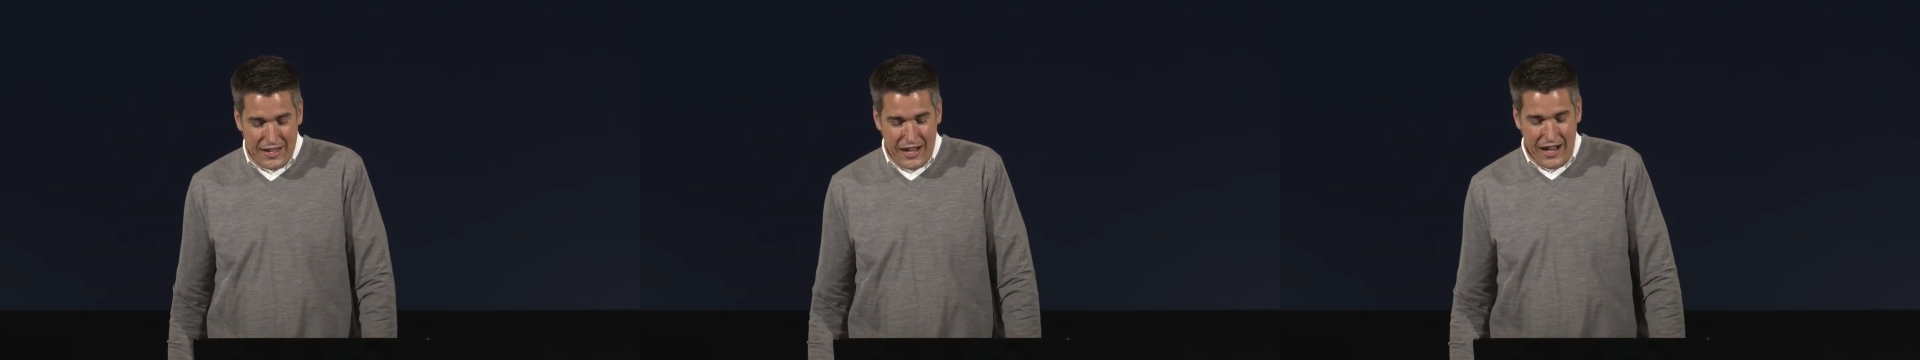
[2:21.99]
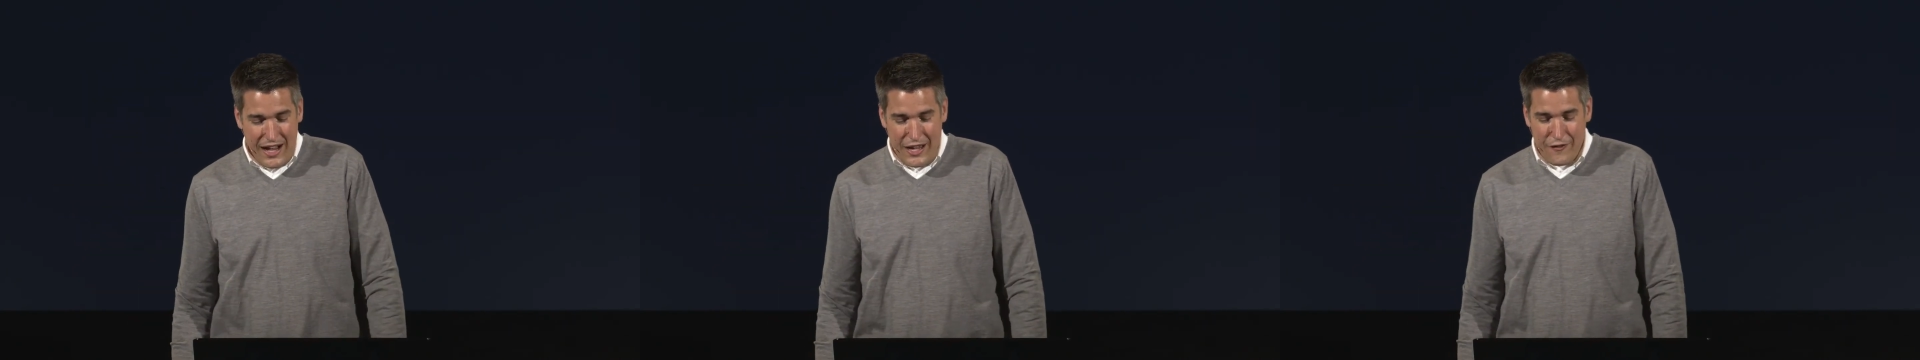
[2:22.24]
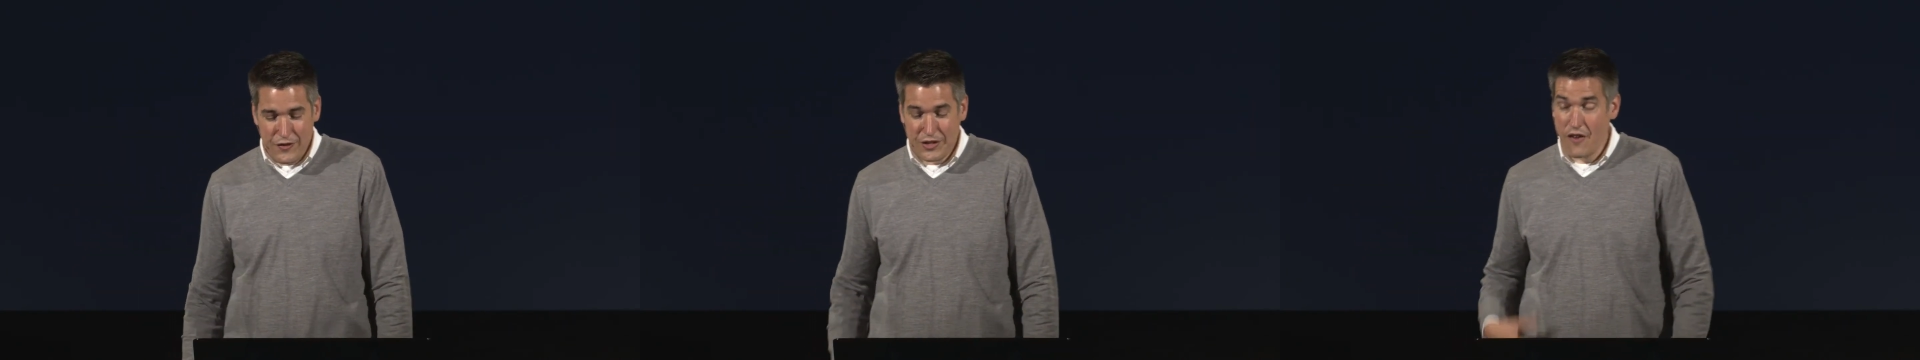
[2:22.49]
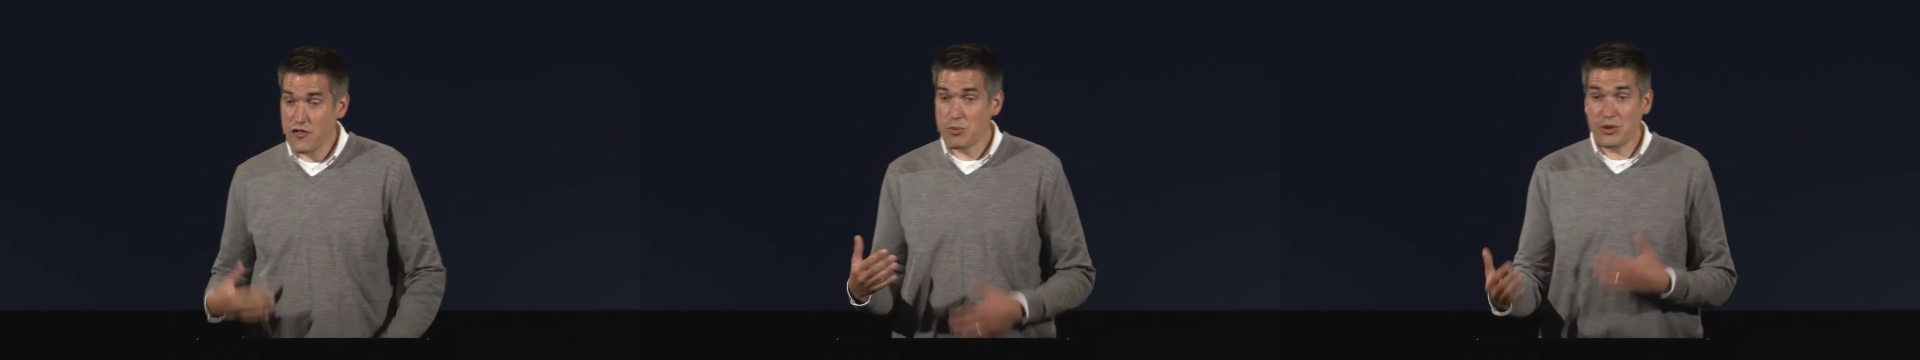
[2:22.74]
If you're
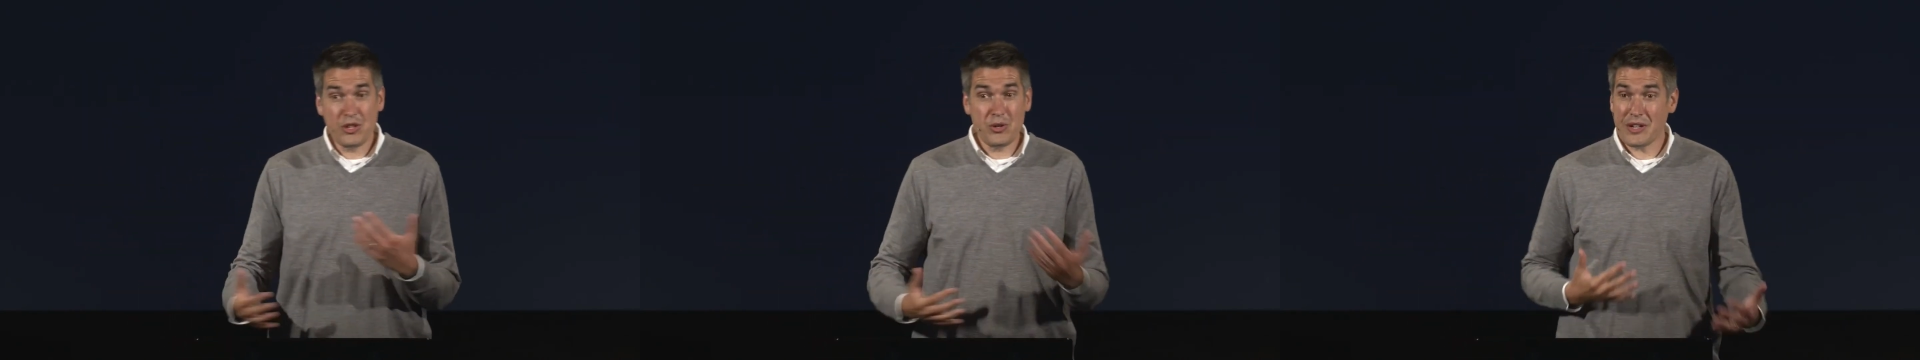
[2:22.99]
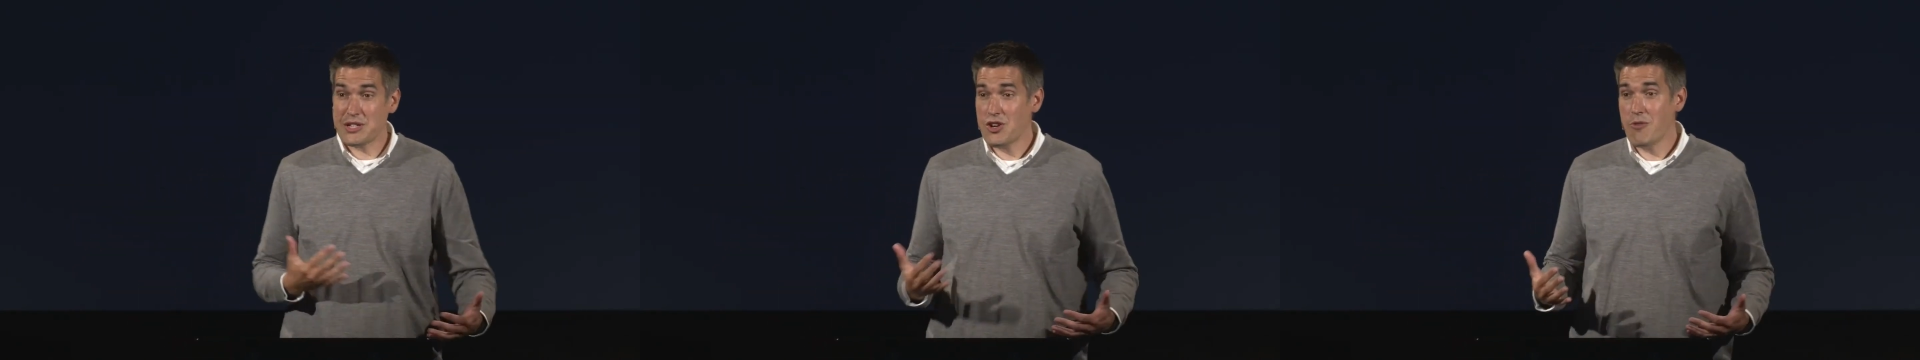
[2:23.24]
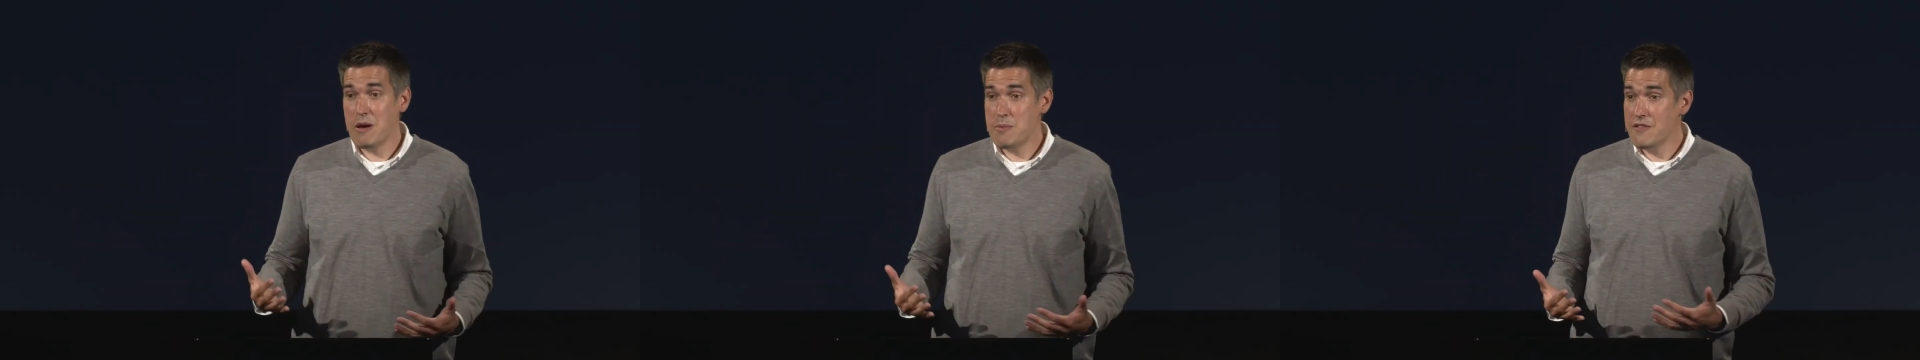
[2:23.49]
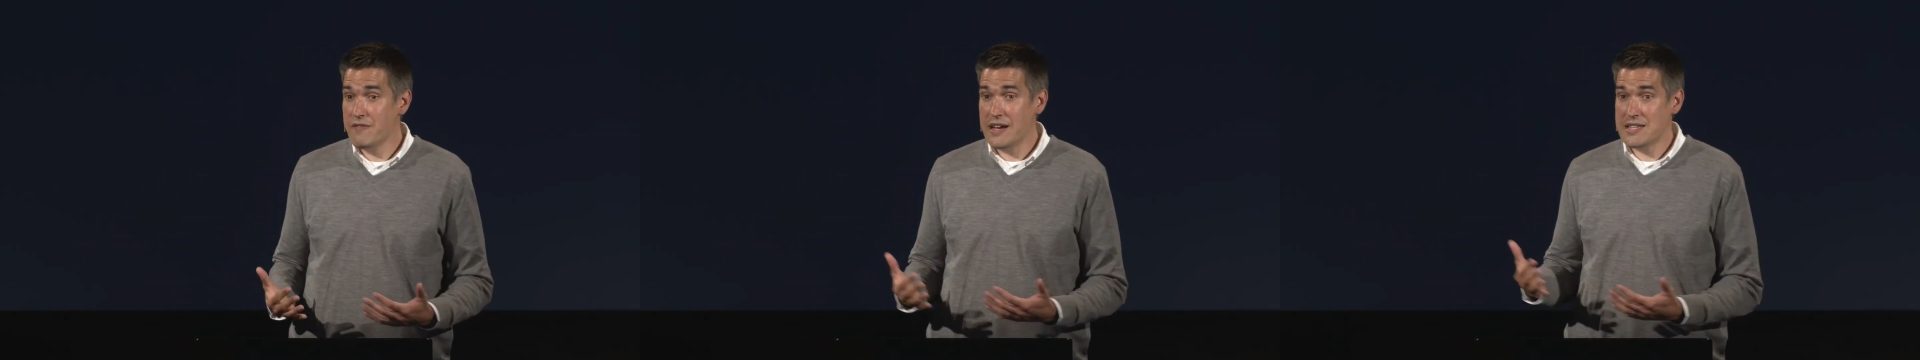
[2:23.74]
comfortable doing so, maybe
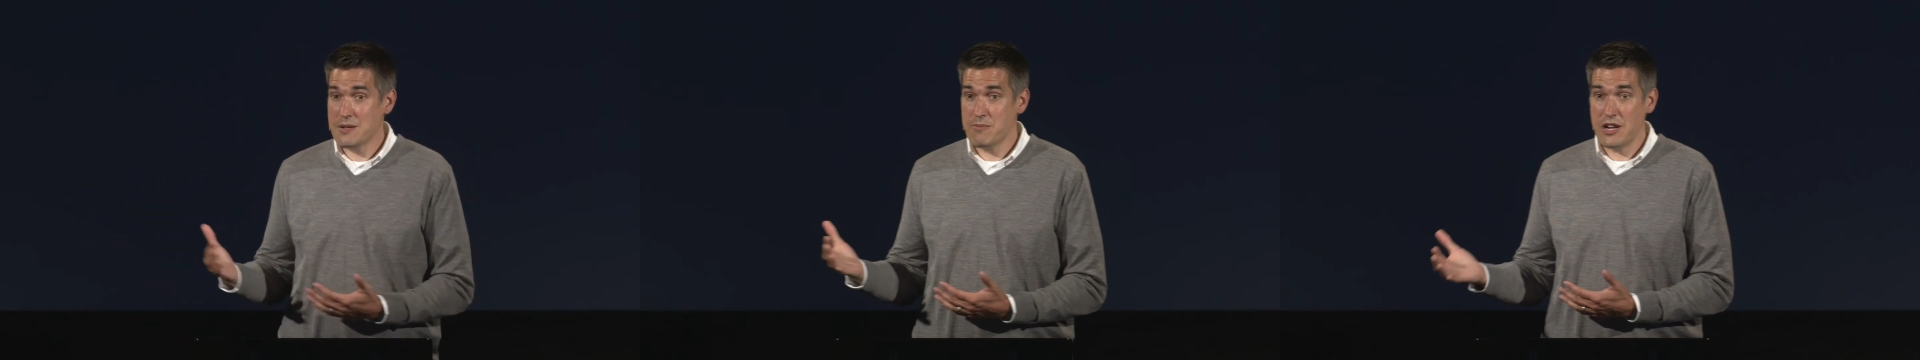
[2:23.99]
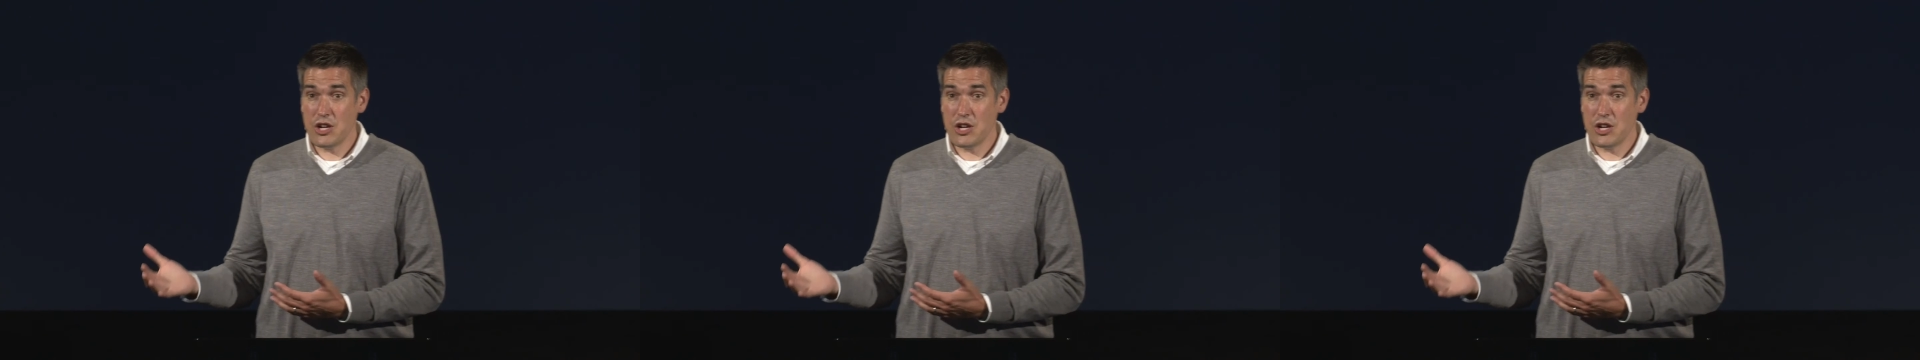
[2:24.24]
invite somebody